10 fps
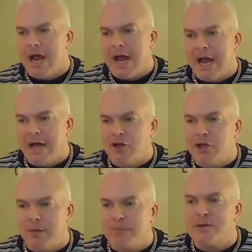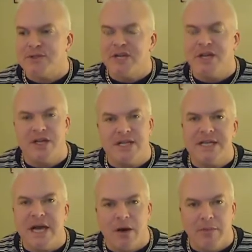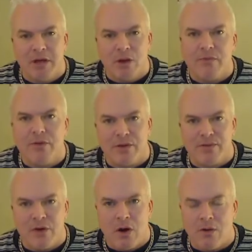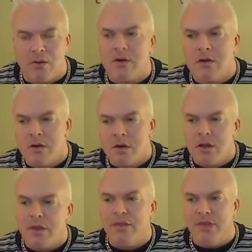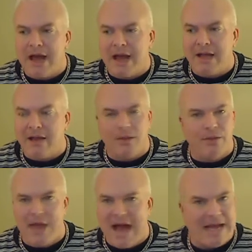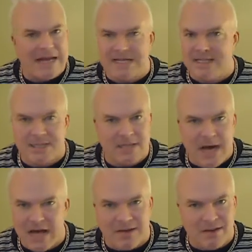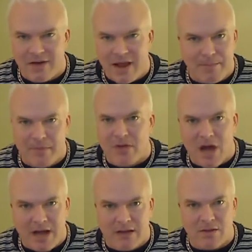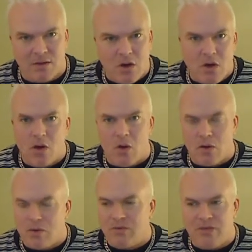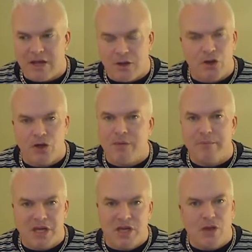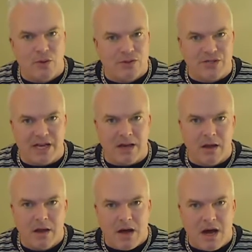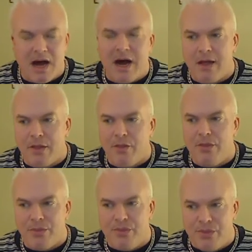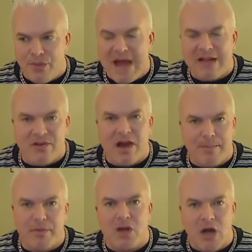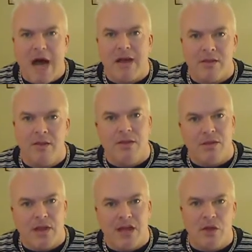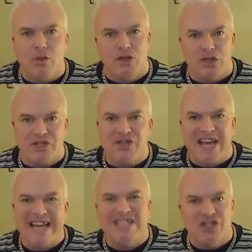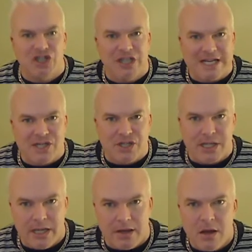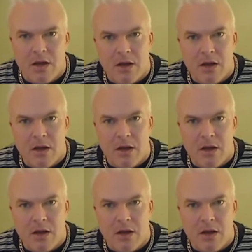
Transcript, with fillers: and she proceeded to tell me over the phone that that is not the type of cotton or that you should be using uh, that type of cotton that you just ingested